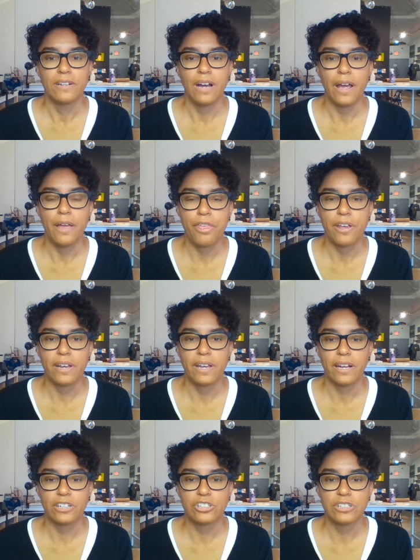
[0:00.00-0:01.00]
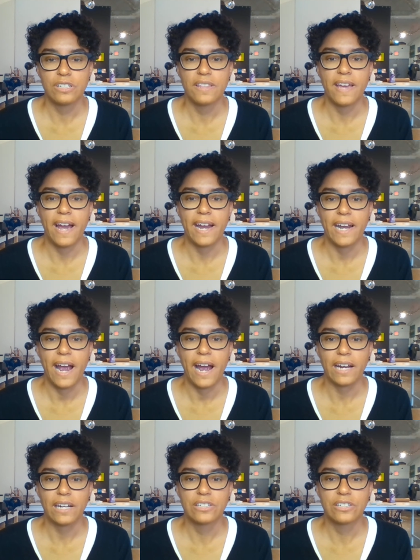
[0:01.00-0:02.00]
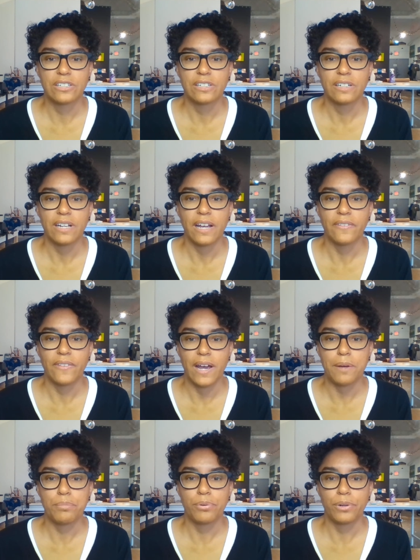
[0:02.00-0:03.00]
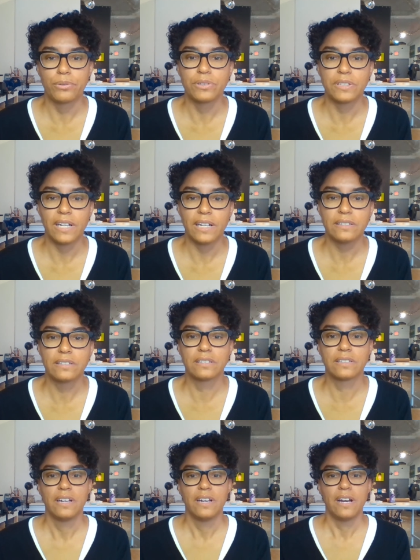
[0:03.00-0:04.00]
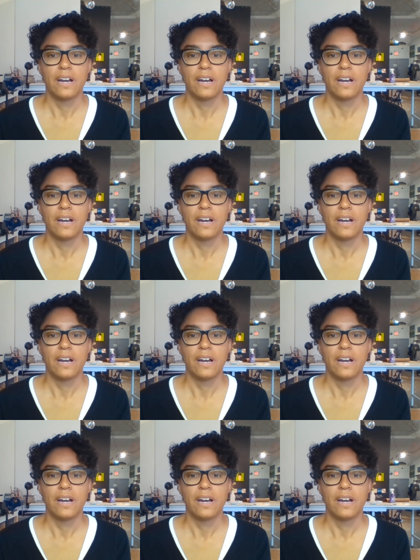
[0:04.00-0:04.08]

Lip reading: I think actually that act and that process